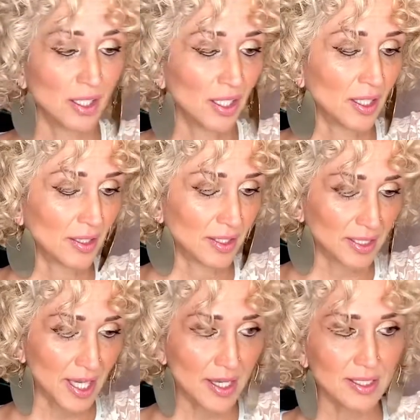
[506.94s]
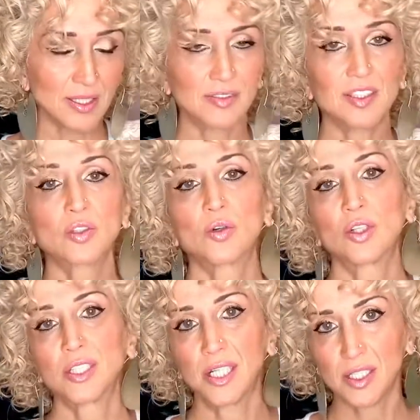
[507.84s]
this has lived its course,
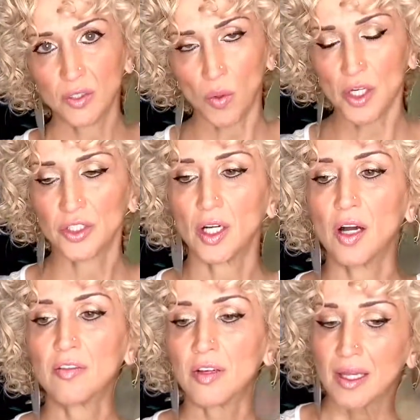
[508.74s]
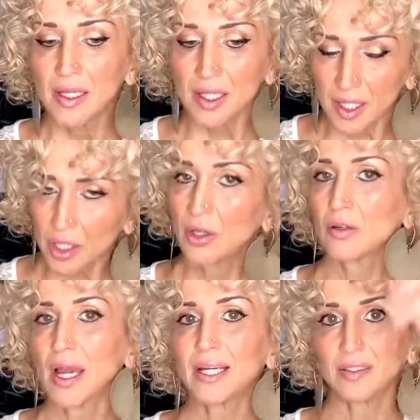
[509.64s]
and I need to wash it off. Here
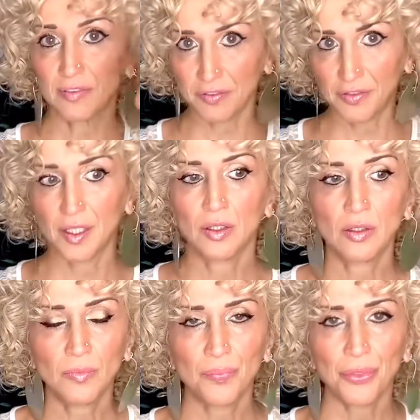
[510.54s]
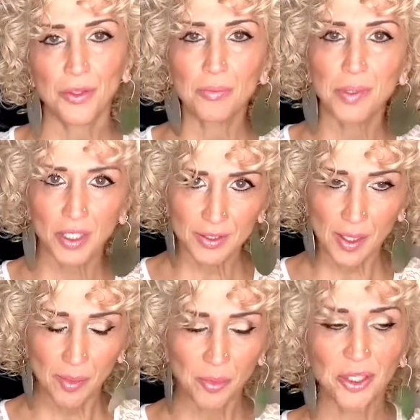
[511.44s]
I can feel the
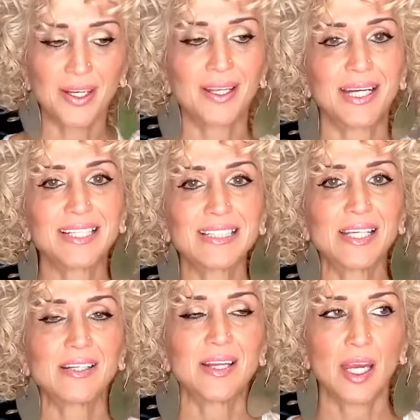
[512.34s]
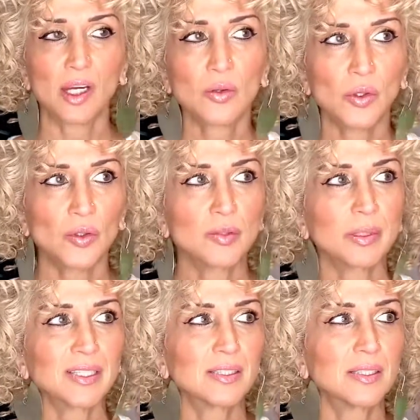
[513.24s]
buildup, but again I say it in air quotes
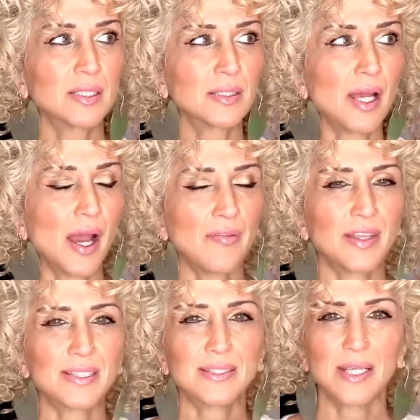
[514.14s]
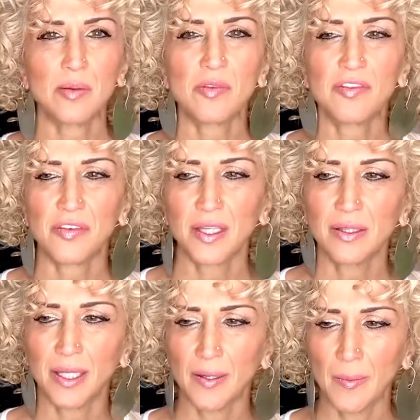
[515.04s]
because it doesn't have that same
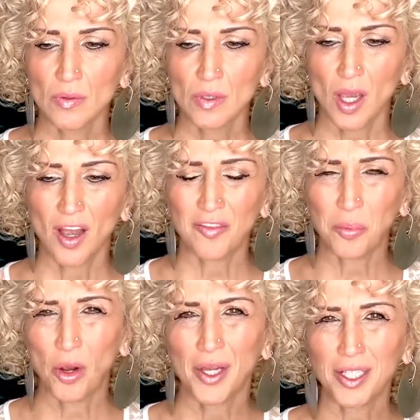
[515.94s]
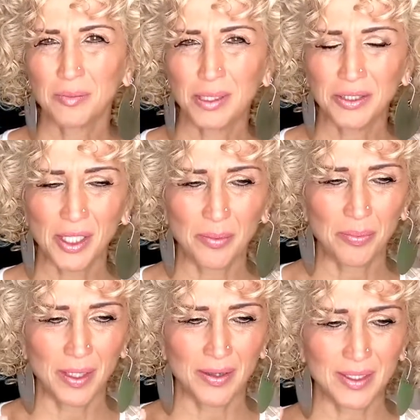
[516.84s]
feeling of product buildup
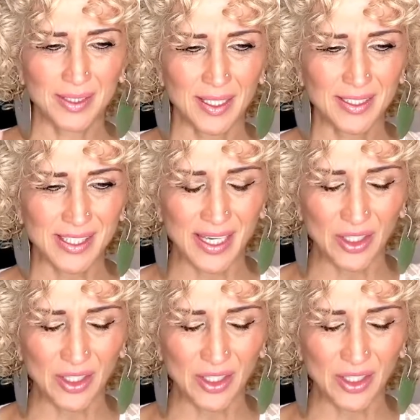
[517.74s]
in the sense that,